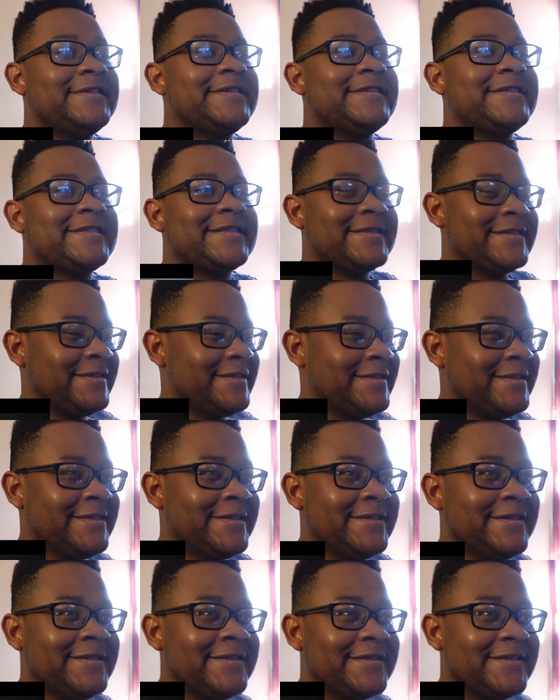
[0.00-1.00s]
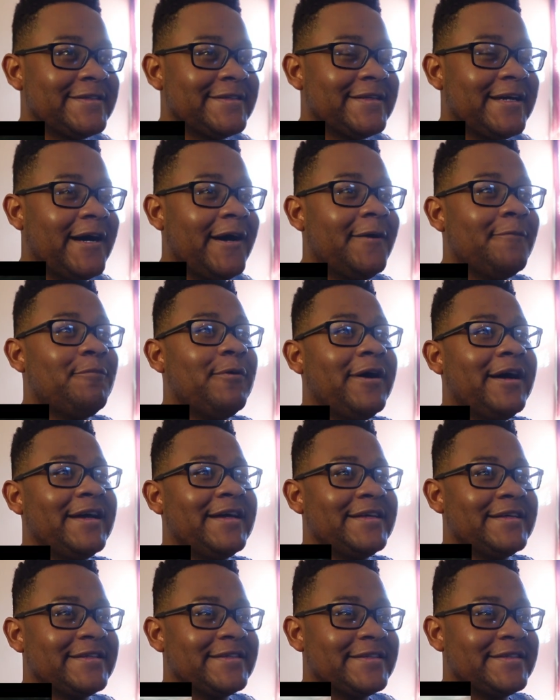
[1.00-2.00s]
Neither do I. Oh
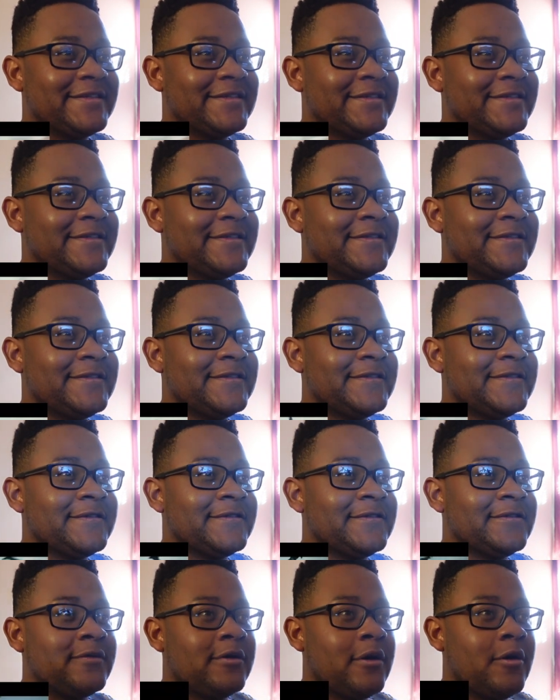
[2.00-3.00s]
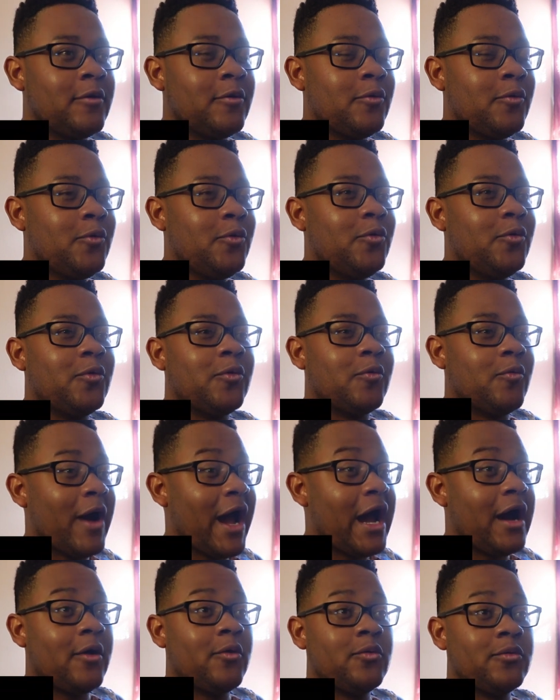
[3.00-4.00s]
boy.
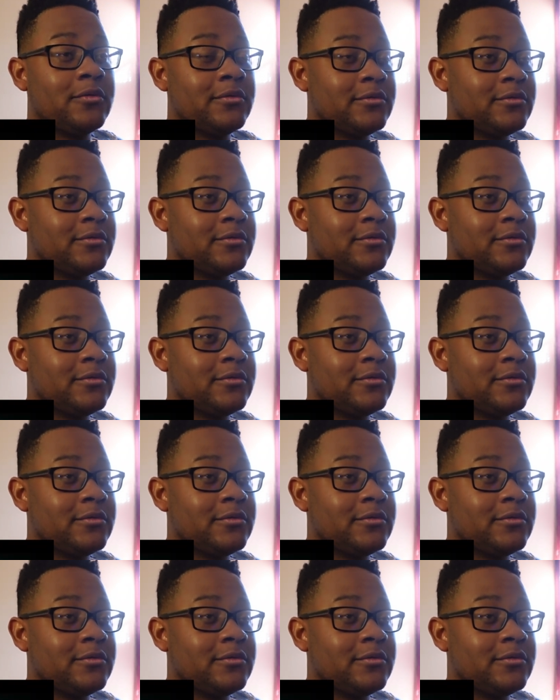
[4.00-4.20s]
wow.